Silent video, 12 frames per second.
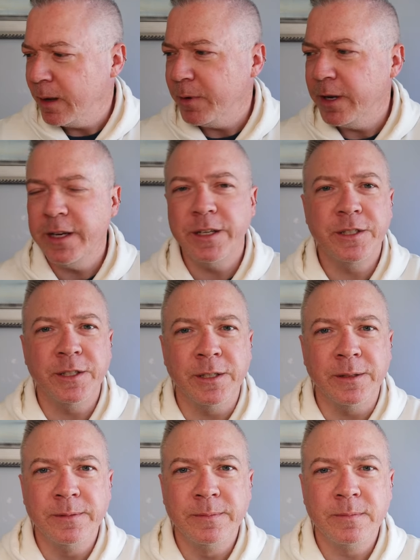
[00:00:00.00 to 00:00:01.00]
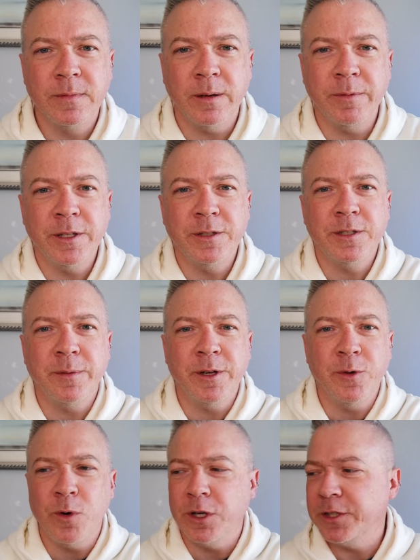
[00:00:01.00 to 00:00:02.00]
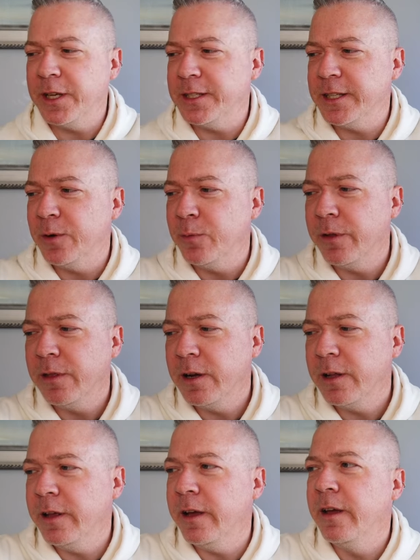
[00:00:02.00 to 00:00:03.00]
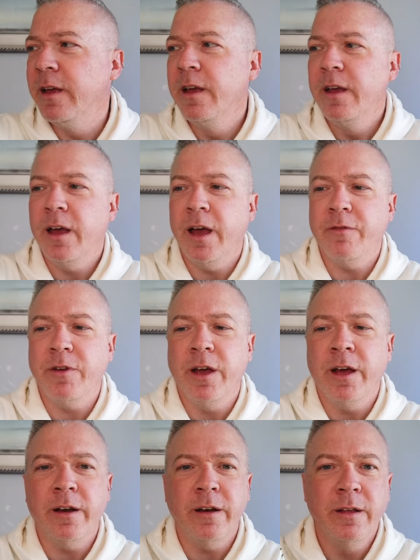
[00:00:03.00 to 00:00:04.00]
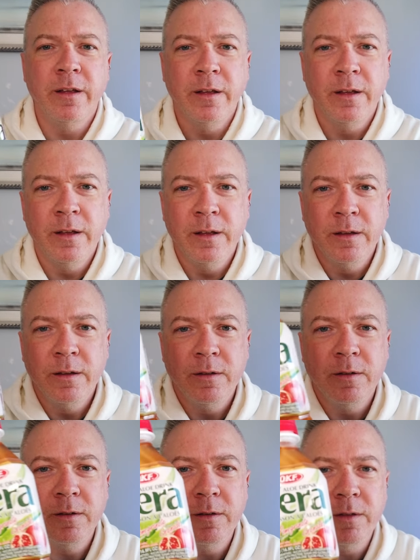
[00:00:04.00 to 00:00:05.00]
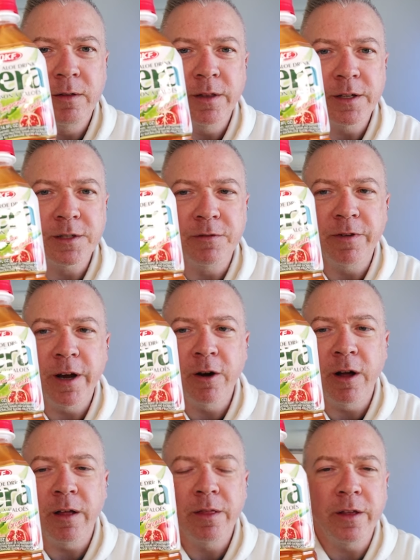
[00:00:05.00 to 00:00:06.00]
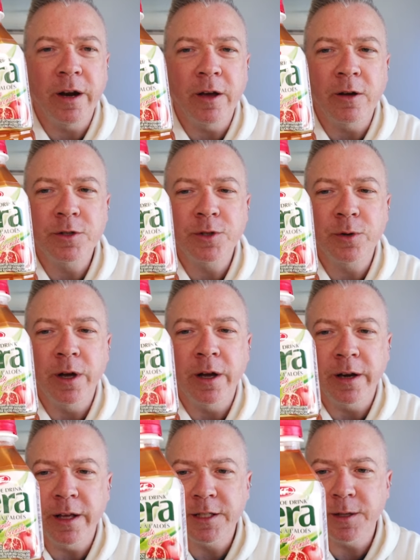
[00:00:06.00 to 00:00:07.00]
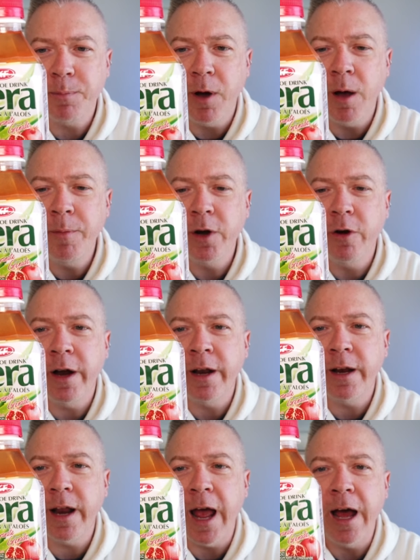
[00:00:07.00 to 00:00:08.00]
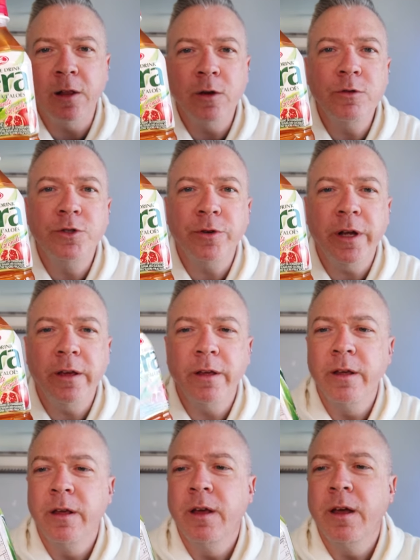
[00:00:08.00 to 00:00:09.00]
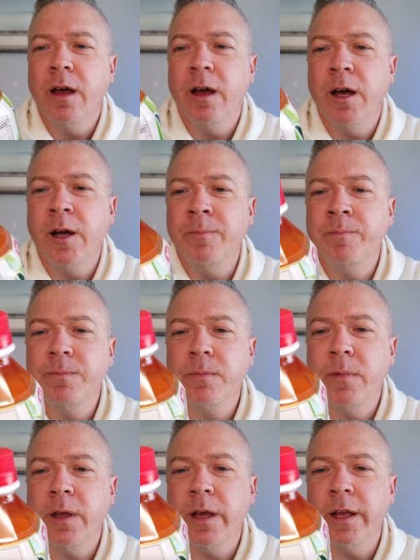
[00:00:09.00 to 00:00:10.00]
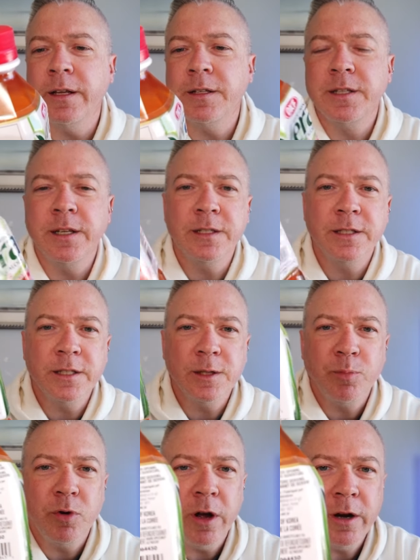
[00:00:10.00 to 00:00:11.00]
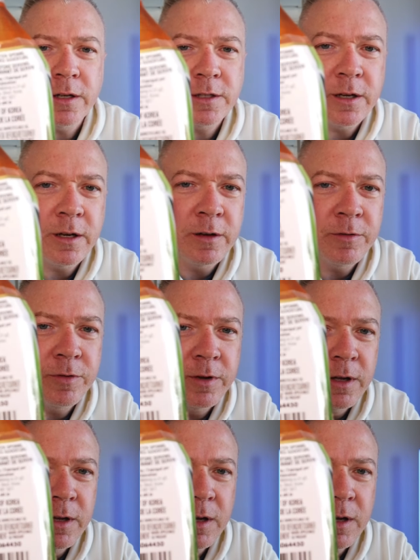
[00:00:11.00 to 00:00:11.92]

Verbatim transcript: I'm gonna need to I'm gonna into something to wash that down with. Luckily, I've got this Vera that I also got. It's a pomegranate aloe drink, um, and it says it's a product of